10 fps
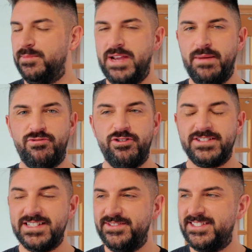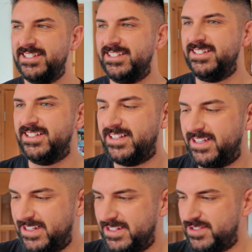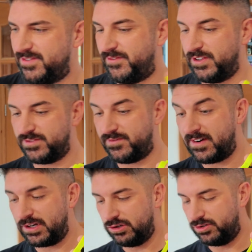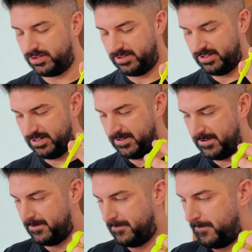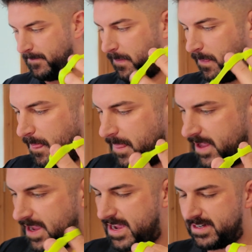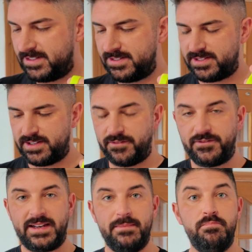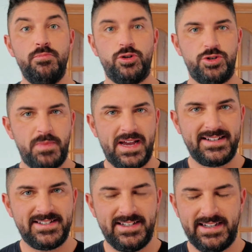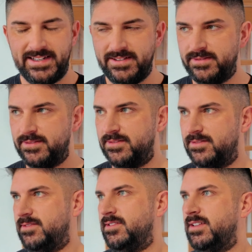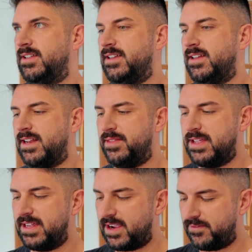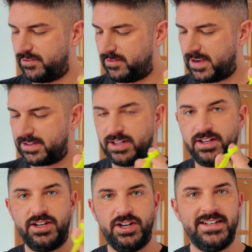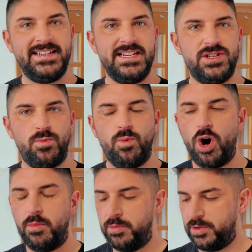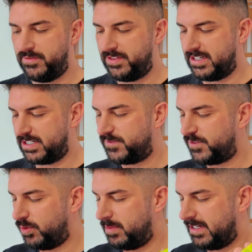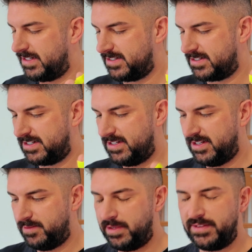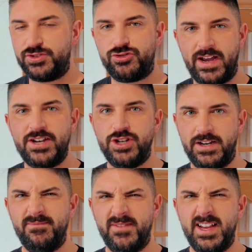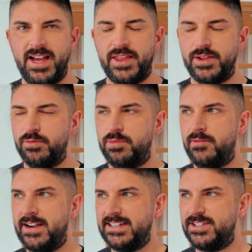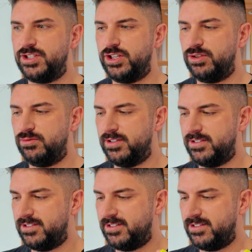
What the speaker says: yeah, productivity feels very good. Hands are feeling much better today. And I think after I've had a decent warm up over the next few minutes, bit of stretching, I think we'll be ready to,